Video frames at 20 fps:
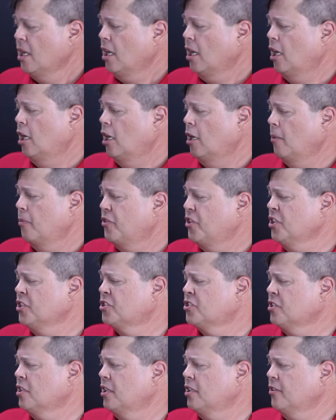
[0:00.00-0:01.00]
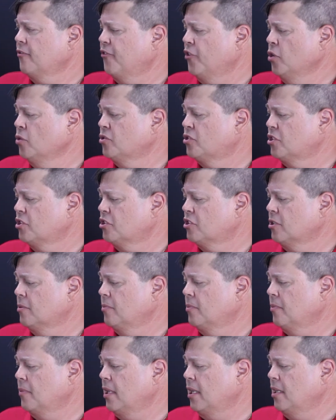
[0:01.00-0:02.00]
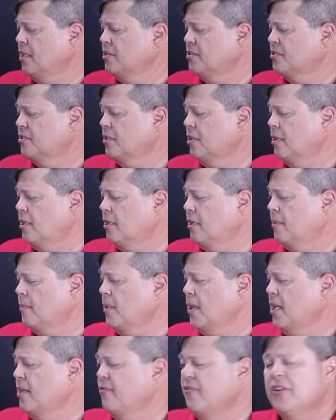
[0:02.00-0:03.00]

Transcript: Uh, this uh, phone system is uh,